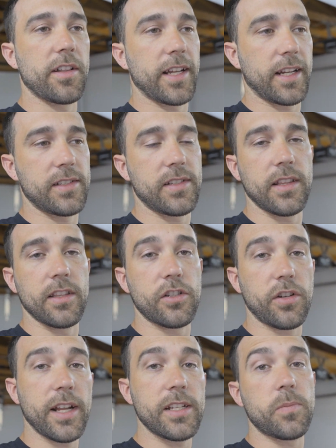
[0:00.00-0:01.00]
And like I said, the
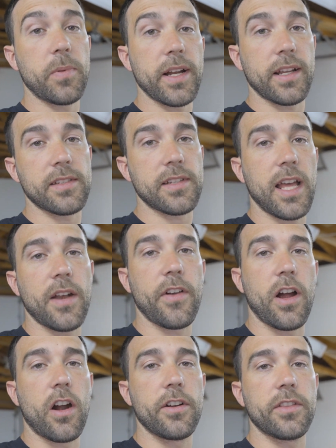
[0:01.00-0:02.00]
trans brake is kind of
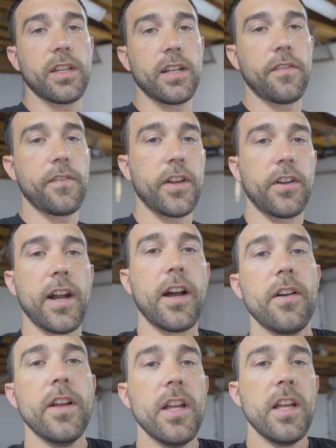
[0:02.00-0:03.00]
a hard thing to figure
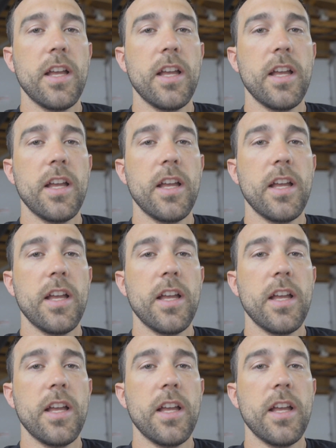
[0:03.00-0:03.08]
out.